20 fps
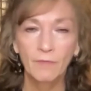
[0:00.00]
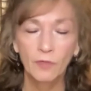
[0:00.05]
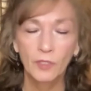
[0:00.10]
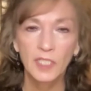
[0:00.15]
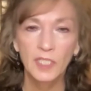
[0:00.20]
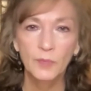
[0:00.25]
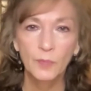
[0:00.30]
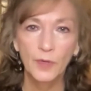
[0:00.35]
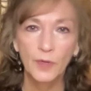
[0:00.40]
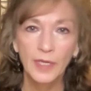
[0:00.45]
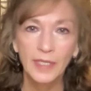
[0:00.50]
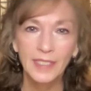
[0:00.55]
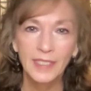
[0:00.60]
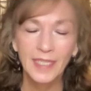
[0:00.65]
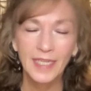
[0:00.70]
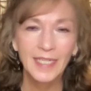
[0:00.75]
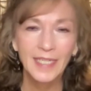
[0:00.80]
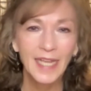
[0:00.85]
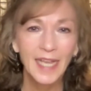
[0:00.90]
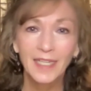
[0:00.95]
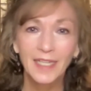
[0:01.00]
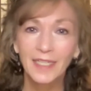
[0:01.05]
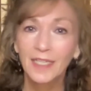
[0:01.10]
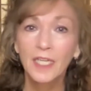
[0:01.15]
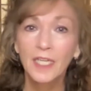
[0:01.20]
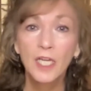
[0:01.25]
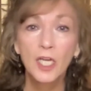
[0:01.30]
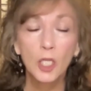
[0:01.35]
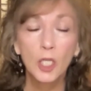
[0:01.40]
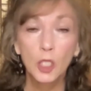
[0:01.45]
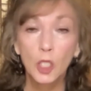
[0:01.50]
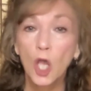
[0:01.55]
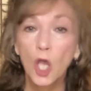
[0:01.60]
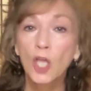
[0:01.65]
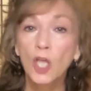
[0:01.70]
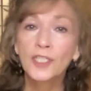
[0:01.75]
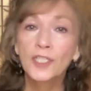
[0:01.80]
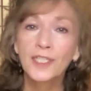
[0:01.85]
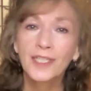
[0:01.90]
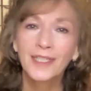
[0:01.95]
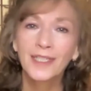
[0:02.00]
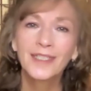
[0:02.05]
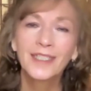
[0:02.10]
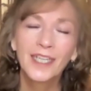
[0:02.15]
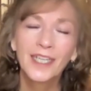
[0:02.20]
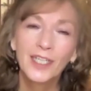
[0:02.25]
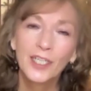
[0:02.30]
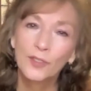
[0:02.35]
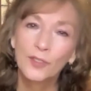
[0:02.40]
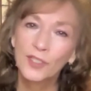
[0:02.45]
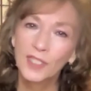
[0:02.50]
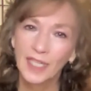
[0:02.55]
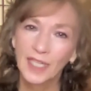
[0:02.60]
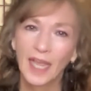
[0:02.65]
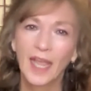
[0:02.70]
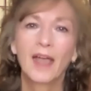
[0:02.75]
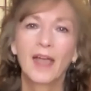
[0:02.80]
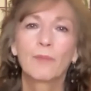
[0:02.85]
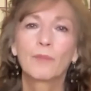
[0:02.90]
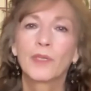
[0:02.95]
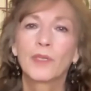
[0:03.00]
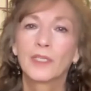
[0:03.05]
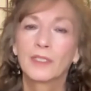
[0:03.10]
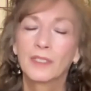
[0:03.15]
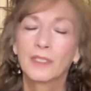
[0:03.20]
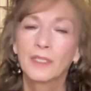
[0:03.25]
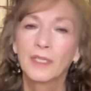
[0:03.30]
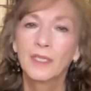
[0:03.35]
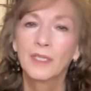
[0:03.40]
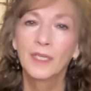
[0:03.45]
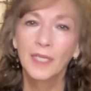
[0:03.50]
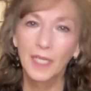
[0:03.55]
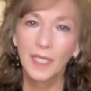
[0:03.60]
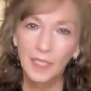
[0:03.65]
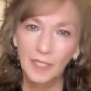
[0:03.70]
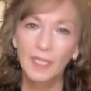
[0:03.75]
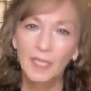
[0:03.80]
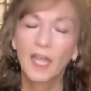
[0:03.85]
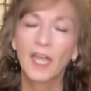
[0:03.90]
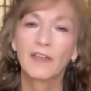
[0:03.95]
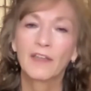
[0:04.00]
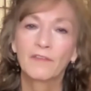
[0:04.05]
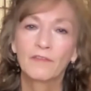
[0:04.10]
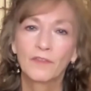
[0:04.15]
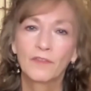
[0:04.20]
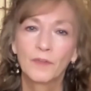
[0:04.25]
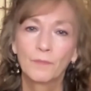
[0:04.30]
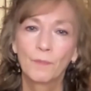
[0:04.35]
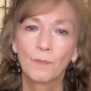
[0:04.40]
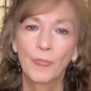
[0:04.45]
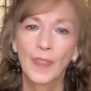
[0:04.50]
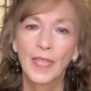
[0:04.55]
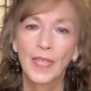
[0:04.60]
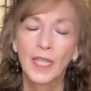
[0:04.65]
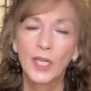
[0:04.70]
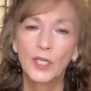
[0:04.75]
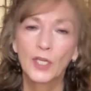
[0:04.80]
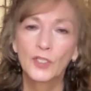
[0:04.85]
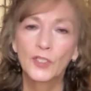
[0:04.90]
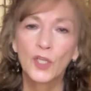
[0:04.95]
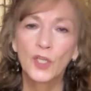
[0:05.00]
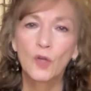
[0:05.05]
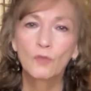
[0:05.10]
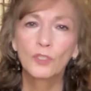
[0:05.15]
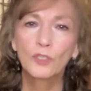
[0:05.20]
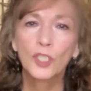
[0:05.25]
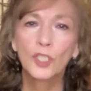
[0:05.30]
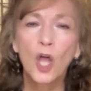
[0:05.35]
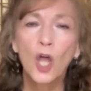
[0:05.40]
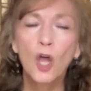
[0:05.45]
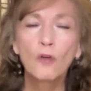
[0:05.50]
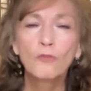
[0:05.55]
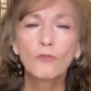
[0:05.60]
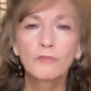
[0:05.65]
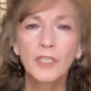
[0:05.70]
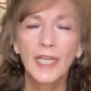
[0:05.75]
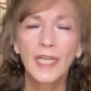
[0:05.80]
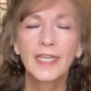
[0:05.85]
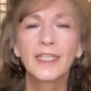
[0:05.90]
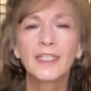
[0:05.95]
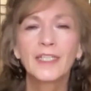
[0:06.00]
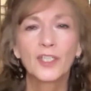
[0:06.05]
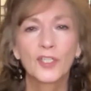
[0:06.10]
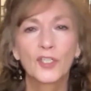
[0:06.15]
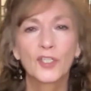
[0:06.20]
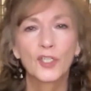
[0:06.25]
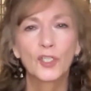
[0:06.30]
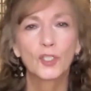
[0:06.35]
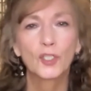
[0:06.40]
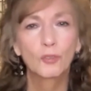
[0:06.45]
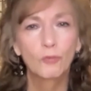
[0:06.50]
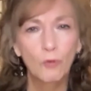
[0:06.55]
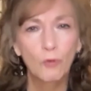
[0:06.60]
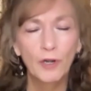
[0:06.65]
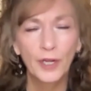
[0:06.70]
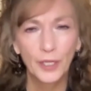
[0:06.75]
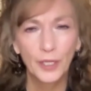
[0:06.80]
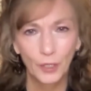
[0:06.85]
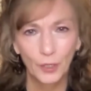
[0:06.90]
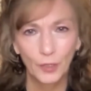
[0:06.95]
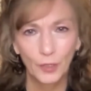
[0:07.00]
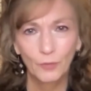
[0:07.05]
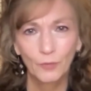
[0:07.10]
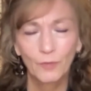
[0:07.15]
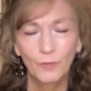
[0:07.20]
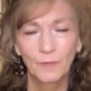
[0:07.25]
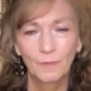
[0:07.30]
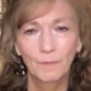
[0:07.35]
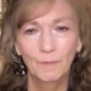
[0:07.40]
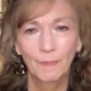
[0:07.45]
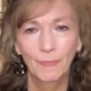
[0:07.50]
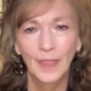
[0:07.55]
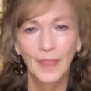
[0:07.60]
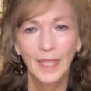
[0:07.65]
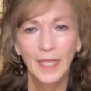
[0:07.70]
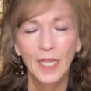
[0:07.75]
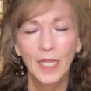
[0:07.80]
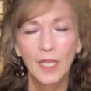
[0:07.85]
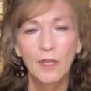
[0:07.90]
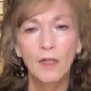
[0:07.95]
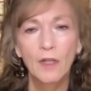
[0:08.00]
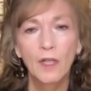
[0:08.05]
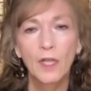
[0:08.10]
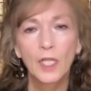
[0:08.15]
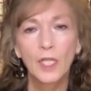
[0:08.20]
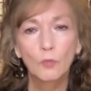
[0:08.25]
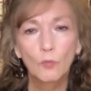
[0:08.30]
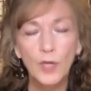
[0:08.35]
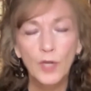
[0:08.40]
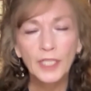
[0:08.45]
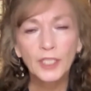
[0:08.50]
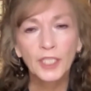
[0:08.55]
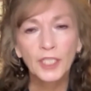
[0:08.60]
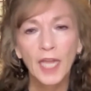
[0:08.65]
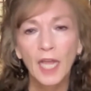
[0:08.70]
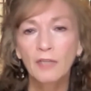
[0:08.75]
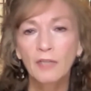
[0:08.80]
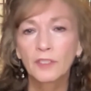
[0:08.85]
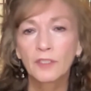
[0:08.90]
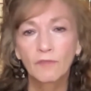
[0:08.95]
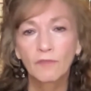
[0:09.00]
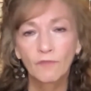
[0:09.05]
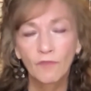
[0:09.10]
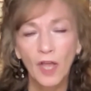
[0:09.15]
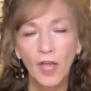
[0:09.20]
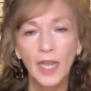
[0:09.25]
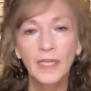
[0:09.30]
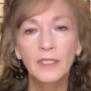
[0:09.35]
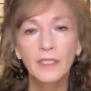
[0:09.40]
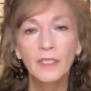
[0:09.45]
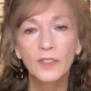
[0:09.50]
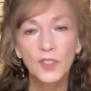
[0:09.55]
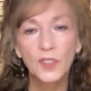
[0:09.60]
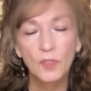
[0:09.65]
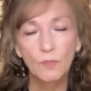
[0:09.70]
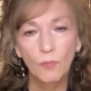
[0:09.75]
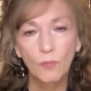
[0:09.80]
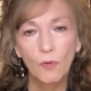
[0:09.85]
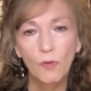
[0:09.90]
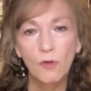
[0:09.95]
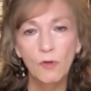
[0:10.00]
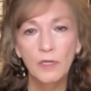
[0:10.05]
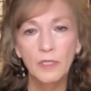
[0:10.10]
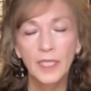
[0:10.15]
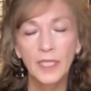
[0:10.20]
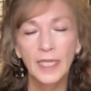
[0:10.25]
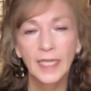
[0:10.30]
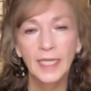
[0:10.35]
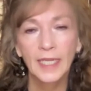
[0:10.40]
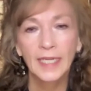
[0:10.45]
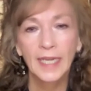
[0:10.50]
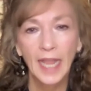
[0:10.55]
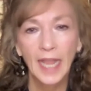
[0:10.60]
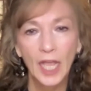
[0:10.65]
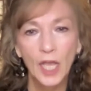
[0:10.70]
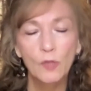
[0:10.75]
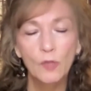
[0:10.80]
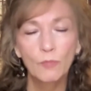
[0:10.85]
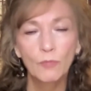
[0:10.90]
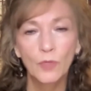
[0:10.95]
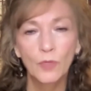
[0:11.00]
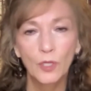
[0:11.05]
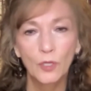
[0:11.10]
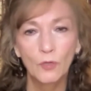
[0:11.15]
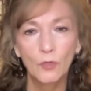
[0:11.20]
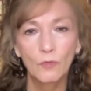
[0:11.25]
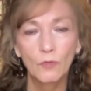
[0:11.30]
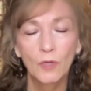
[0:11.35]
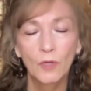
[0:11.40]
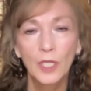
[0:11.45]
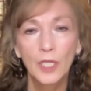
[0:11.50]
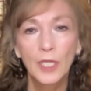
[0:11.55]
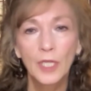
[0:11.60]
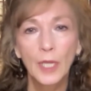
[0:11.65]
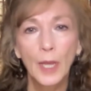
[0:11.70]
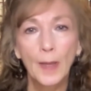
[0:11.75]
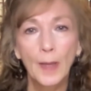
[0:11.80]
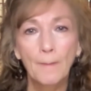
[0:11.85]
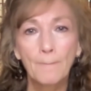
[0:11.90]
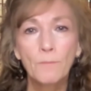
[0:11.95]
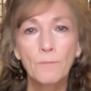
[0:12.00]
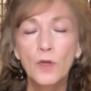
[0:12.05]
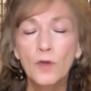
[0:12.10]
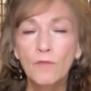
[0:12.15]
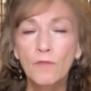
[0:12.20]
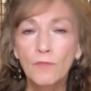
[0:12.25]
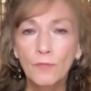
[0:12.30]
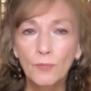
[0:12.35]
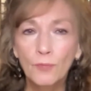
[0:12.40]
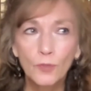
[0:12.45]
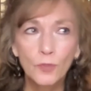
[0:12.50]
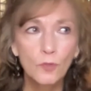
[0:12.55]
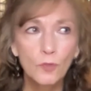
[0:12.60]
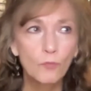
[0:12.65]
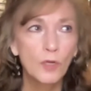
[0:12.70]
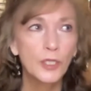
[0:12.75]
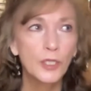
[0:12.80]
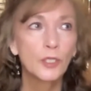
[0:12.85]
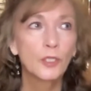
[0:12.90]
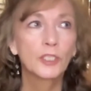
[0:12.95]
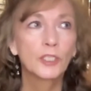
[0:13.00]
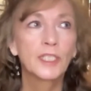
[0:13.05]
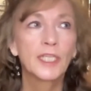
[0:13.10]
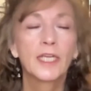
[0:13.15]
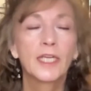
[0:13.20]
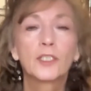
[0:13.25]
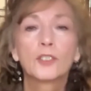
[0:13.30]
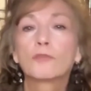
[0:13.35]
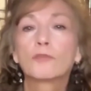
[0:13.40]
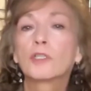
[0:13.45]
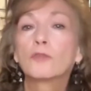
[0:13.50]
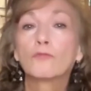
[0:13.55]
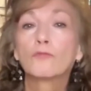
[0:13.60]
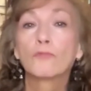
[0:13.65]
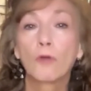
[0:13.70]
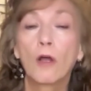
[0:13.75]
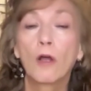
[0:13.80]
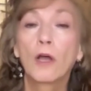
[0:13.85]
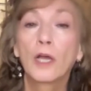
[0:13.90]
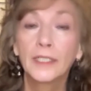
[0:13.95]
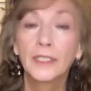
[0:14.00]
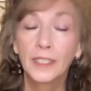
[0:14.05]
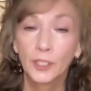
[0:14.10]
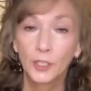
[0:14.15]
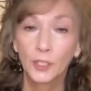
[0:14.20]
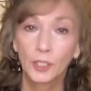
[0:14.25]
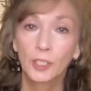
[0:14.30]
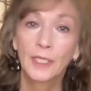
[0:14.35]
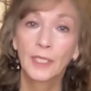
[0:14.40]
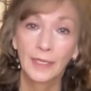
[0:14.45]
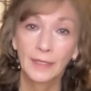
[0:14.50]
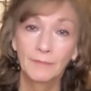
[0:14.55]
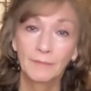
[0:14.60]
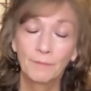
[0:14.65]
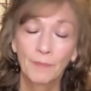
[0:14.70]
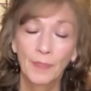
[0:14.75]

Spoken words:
experienced, and yet loss continues to happen in life. So don't let it destroy you. Reach out to find the support that can help you move through when you're tender and raw initially,